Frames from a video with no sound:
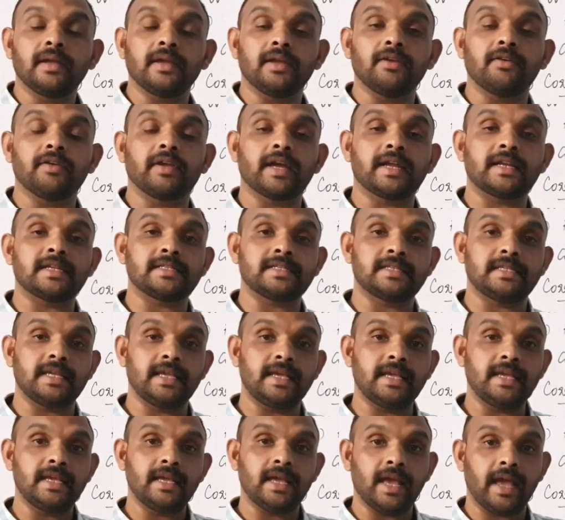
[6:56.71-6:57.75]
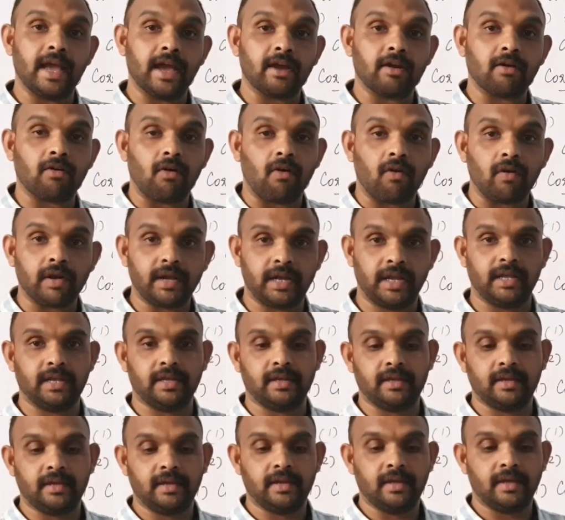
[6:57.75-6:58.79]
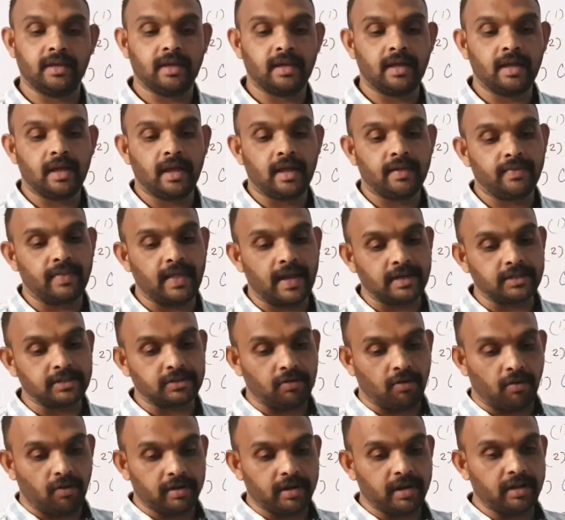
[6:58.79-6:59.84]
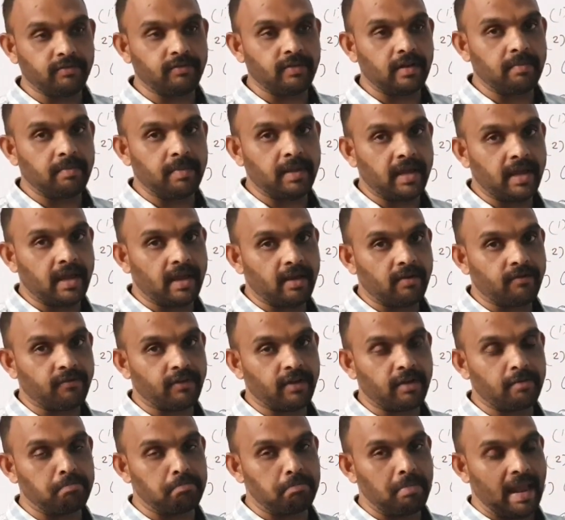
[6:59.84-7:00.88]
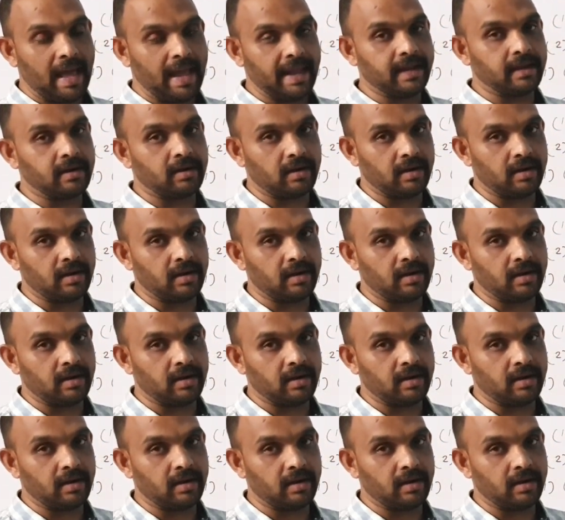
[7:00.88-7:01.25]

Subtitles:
You can see a coating. That coating will be of a black